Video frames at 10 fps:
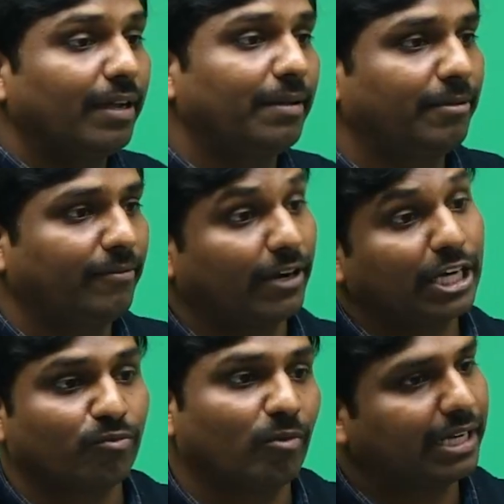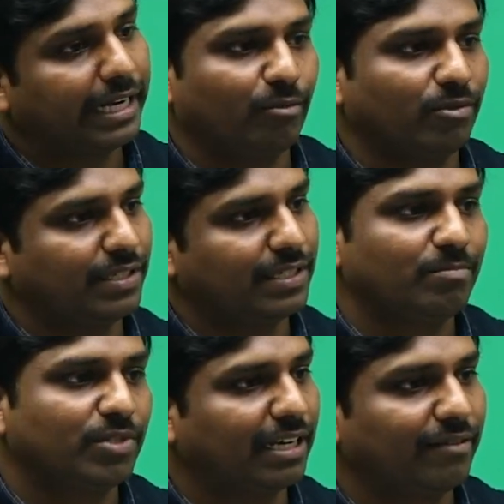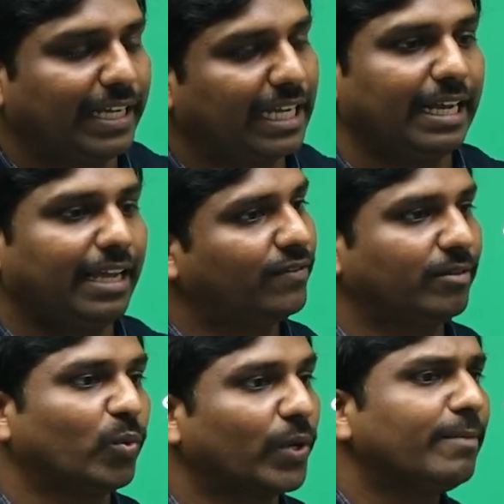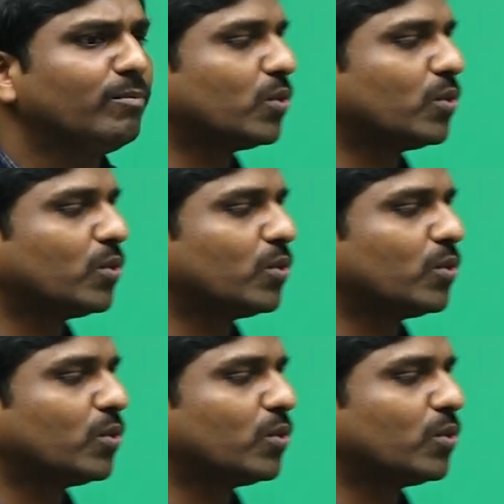freshwater ecosystems that we can have. Okay, so